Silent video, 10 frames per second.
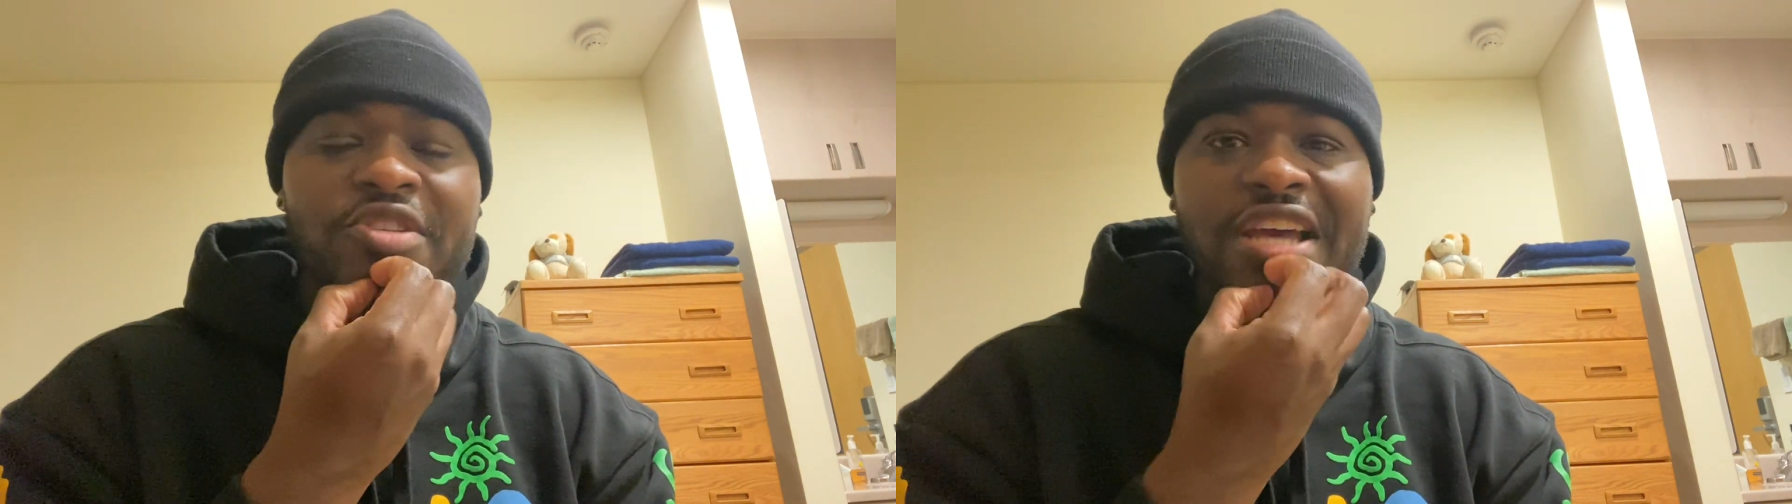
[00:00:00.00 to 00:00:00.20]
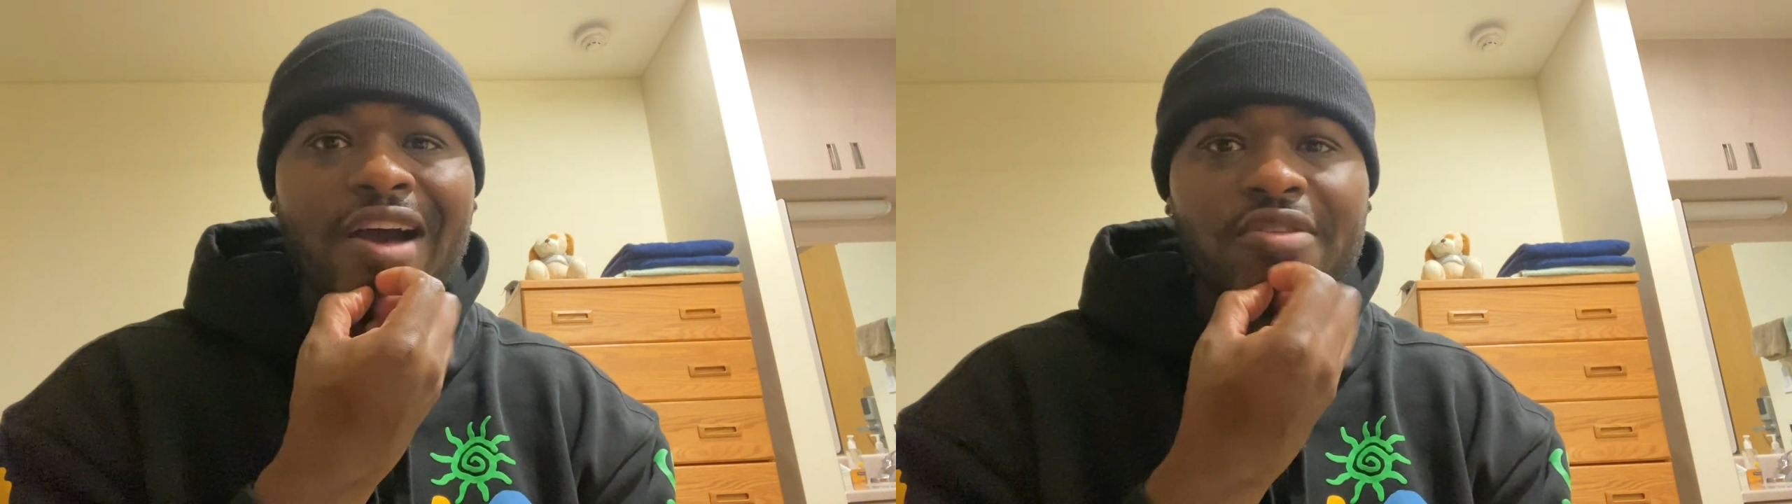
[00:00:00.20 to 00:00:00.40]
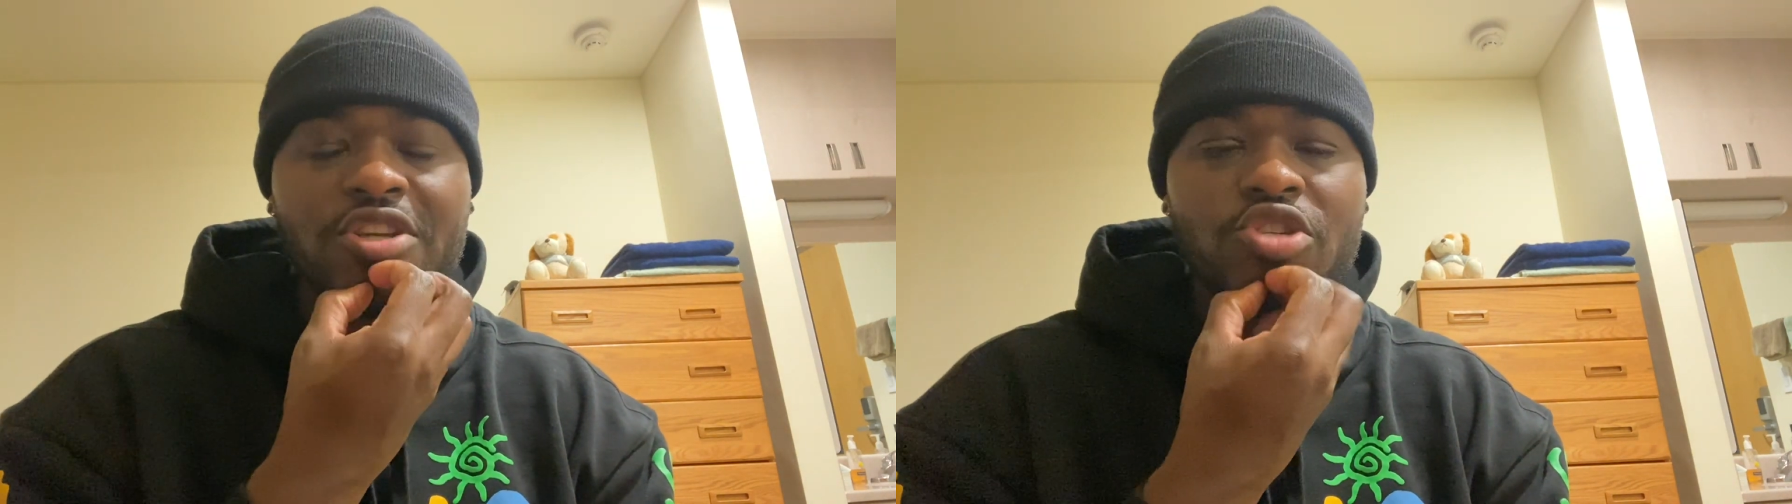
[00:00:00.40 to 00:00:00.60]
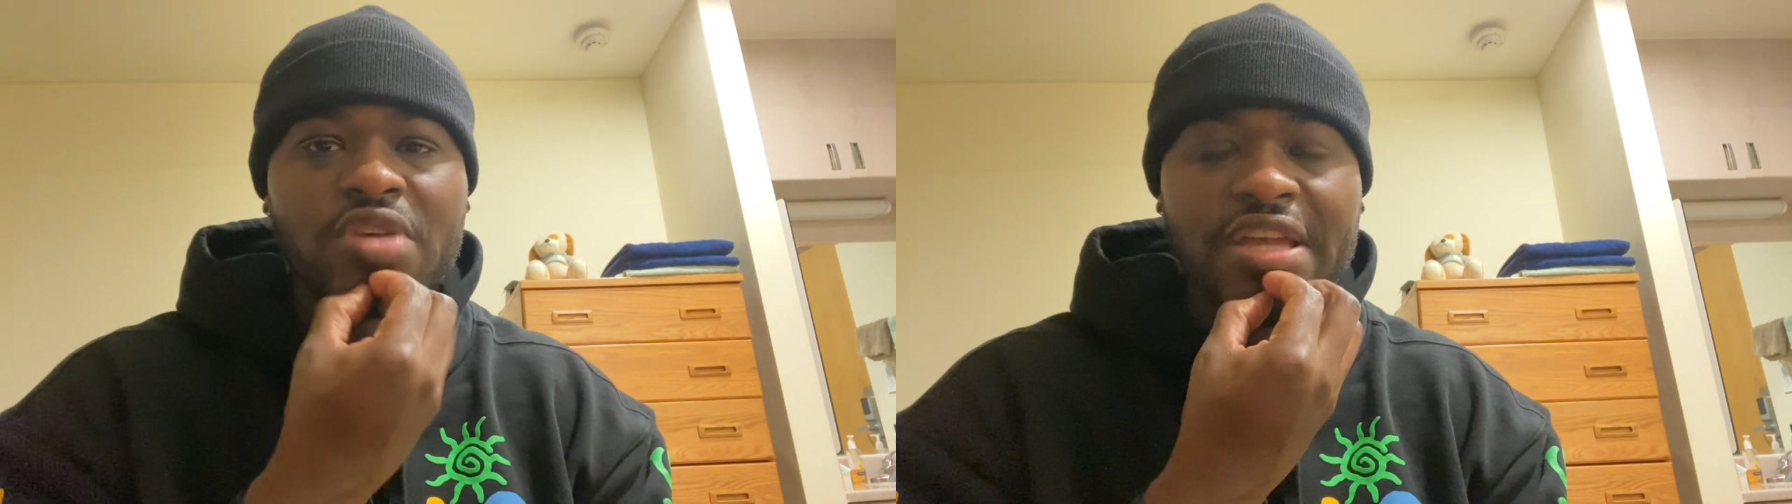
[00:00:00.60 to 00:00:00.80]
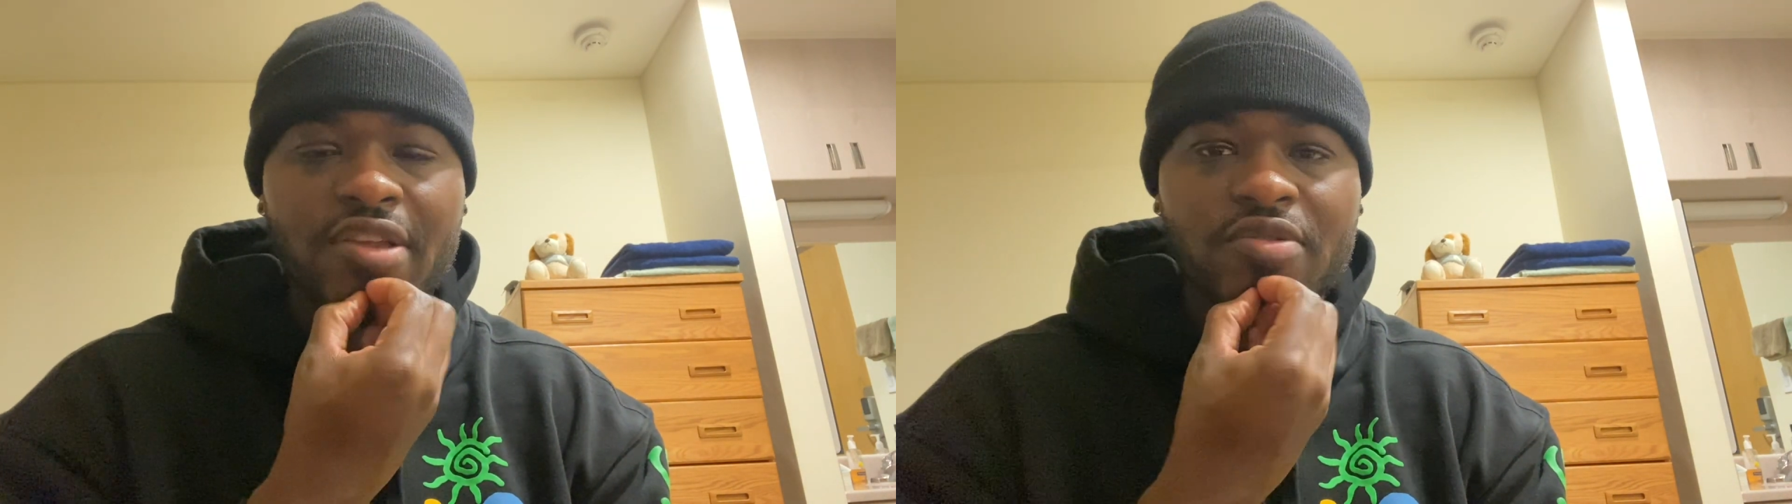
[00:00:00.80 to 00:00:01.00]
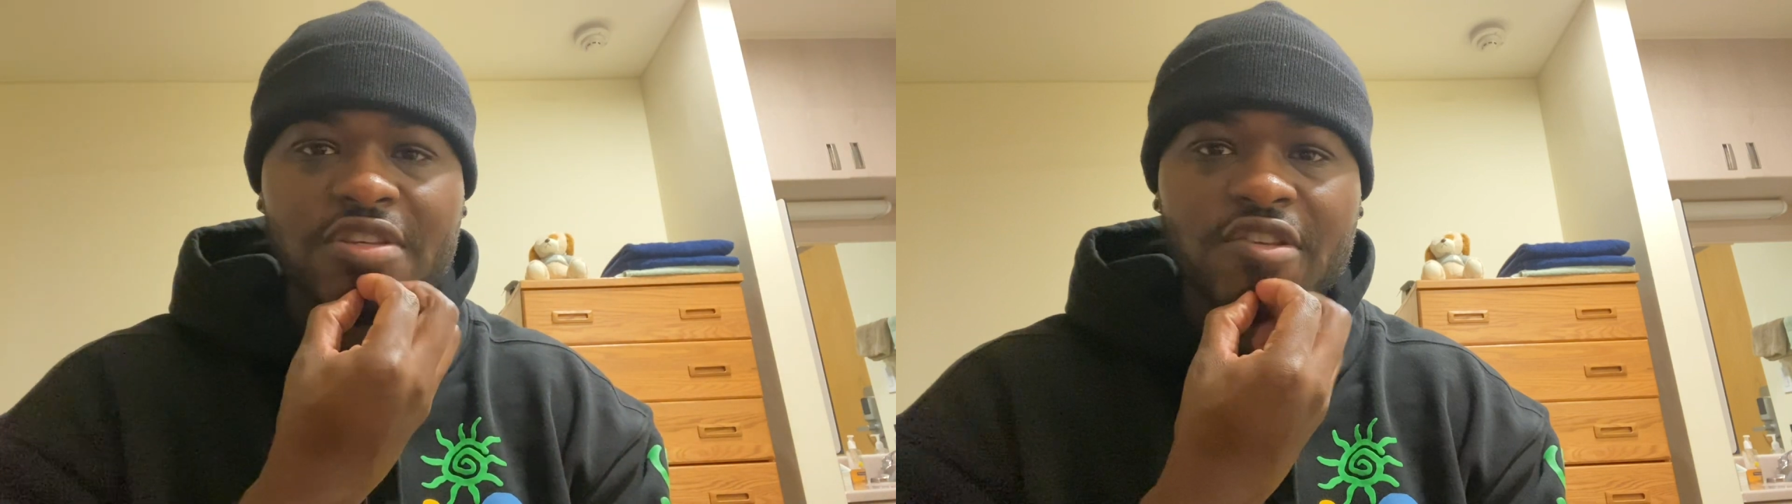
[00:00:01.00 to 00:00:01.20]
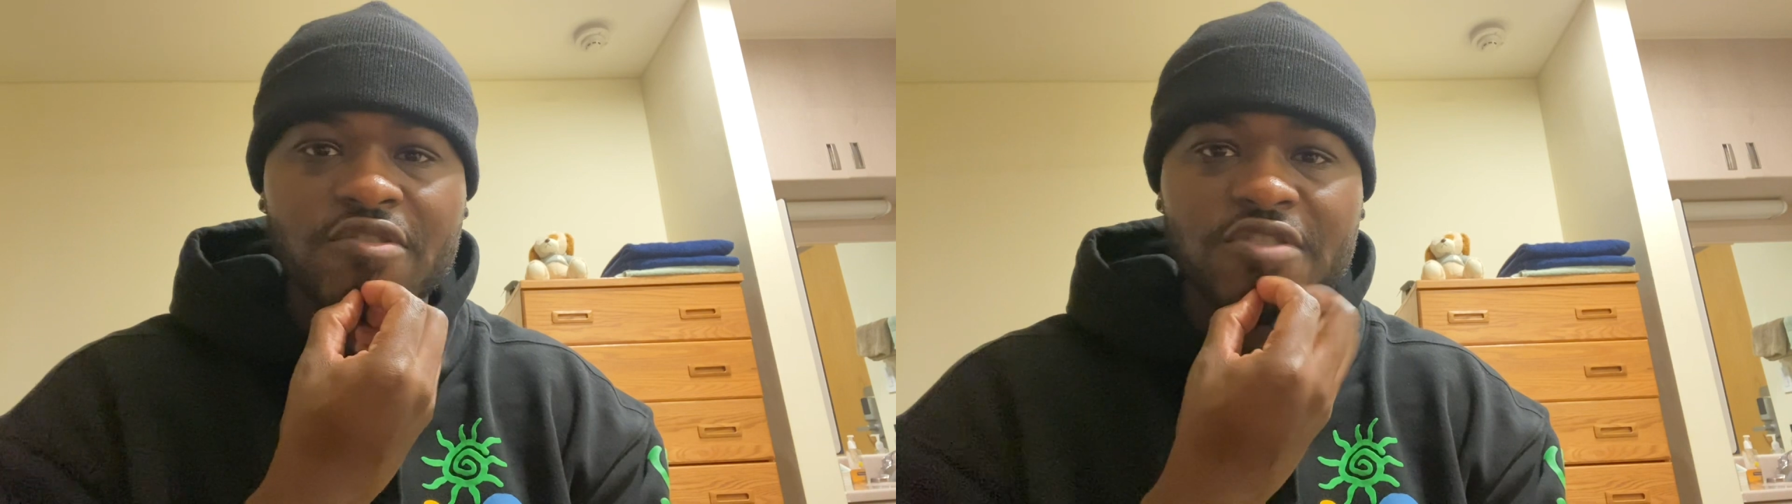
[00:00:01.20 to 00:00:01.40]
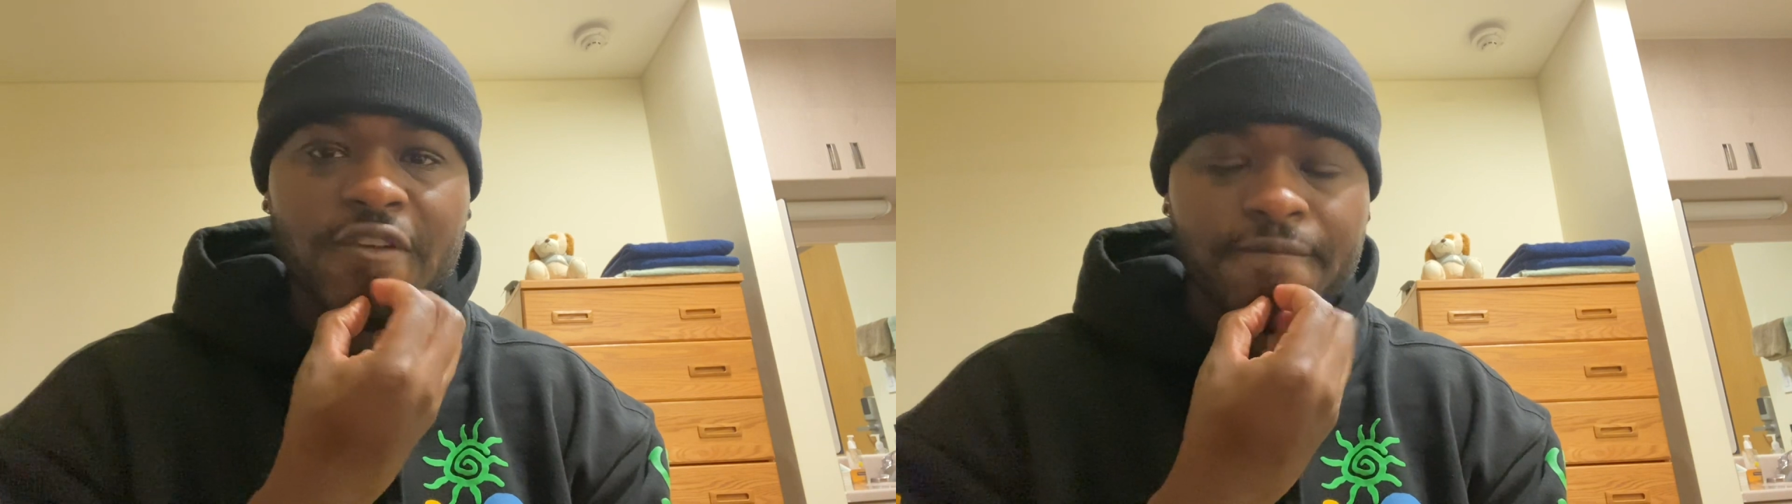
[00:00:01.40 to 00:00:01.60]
child that you could handle this energy.